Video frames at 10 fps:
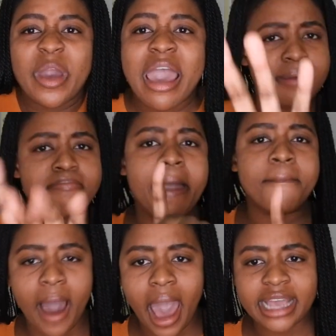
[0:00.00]
In my
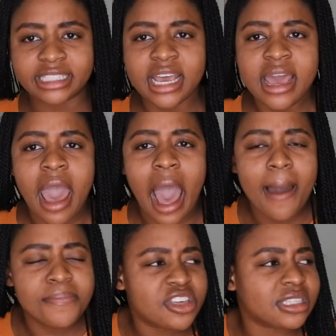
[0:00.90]
mind,
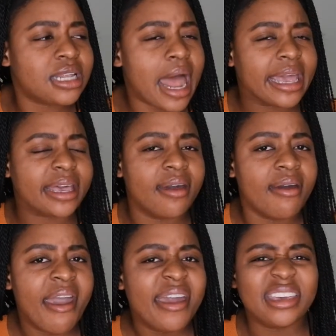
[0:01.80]
I'm just like,
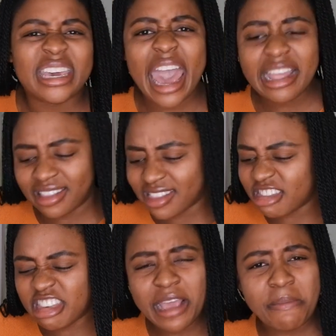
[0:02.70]
get
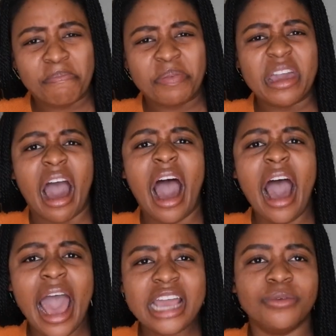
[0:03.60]
the
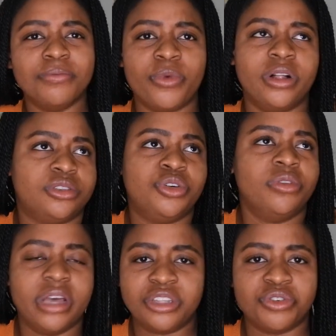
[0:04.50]
behind, well, too
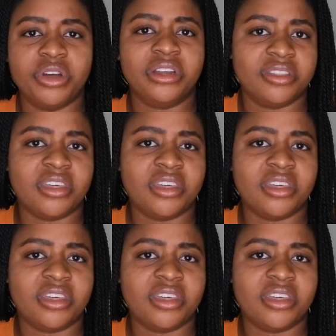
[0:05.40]
late, you're already